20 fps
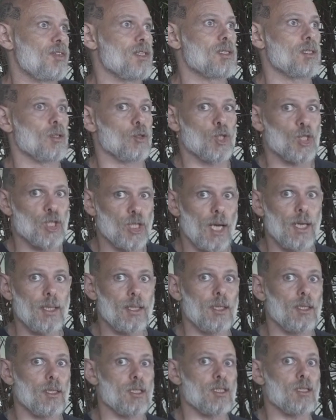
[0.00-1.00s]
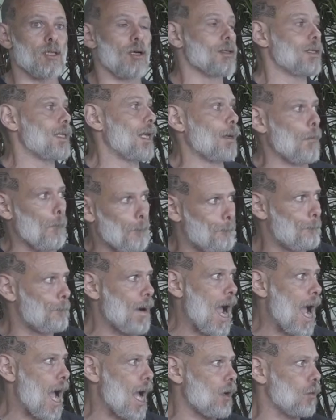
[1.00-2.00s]
it's not shiny, it's not like,
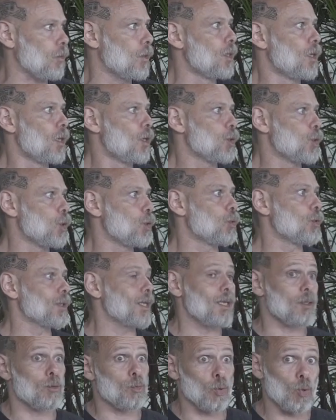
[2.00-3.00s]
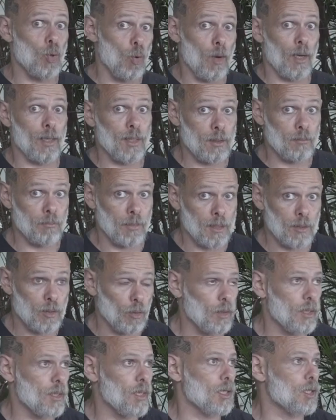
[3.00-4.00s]
pow! You don't get to go at it
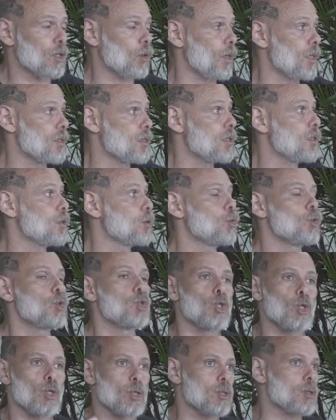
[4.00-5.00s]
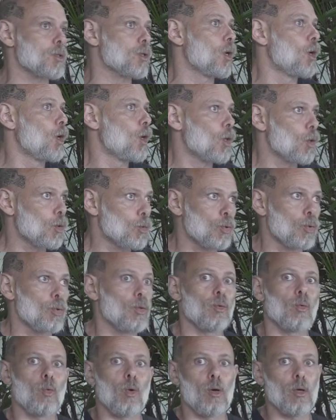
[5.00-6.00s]
mentally like crazy. You just do
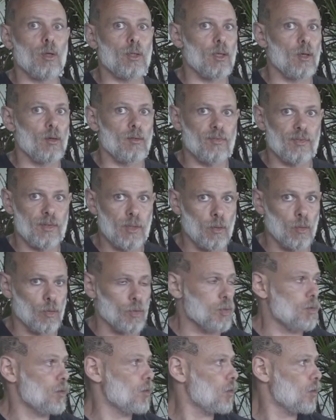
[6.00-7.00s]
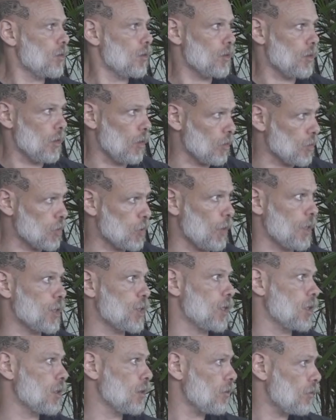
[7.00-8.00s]
the work of, you know,
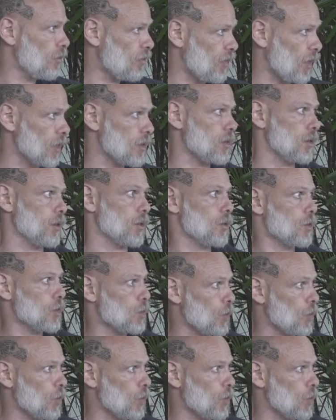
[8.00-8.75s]
stretching, flexing,